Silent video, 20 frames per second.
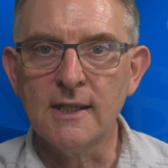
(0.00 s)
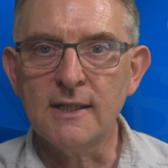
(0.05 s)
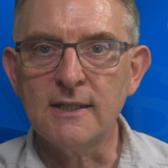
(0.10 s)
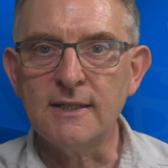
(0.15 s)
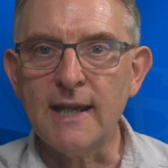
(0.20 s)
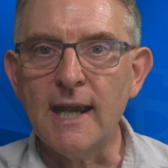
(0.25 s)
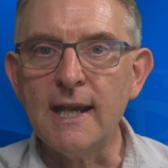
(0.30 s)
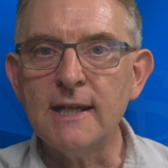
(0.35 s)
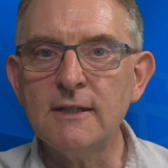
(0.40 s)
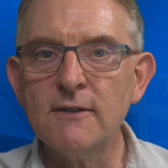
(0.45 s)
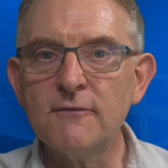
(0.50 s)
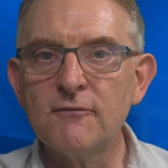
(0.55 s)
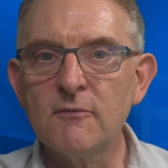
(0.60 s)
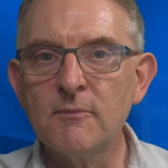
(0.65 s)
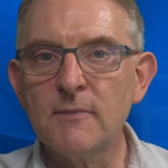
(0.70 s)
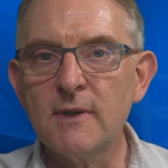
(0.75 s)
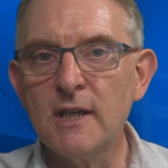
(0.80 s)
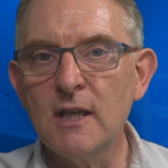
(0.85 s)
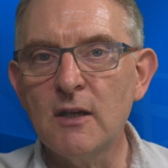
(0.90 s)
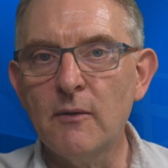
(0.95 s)
Data
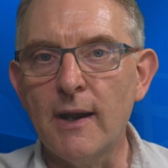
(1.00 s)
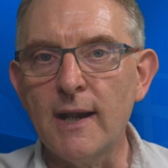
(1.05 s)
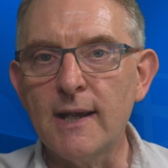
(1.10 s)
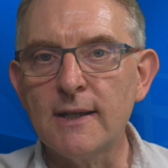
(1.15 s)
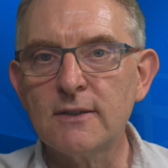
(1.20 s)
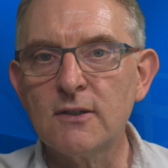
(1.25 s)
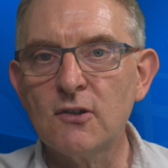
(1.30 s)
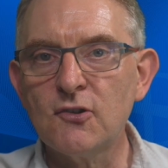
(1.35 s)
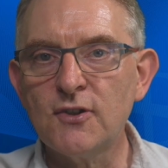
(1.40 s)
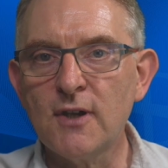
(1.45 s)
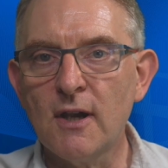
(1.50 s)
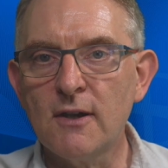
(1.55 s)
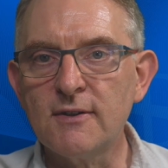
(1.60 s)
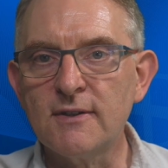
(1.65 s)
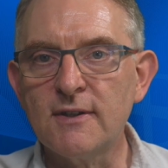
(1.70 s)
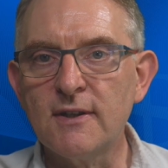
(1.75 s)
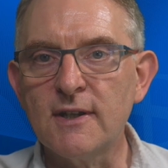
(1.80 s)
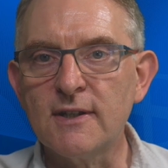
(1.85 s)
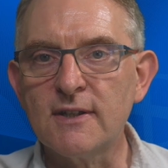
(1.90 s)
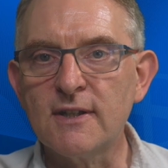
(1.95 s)
from the US
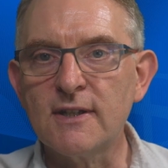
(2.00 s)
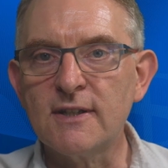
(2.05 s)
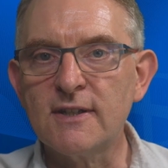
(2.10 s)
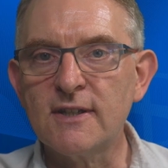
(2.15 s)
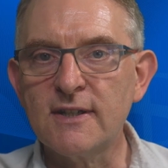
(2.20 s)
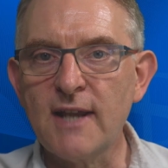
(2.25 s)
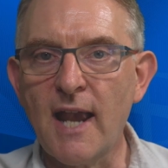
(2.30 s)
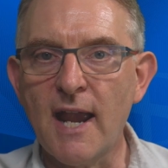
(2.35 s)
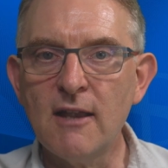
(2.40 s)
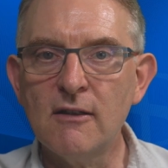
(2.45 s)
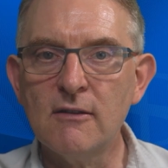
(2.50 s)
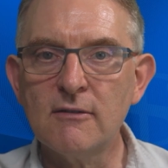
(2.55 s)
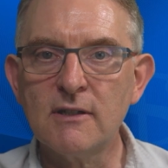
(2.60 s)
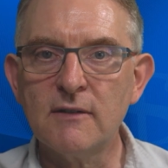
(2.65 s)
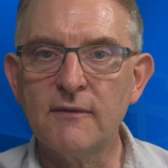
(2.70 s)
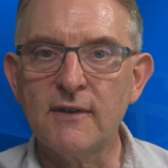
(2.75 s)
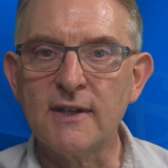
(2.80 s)
shows that the sales of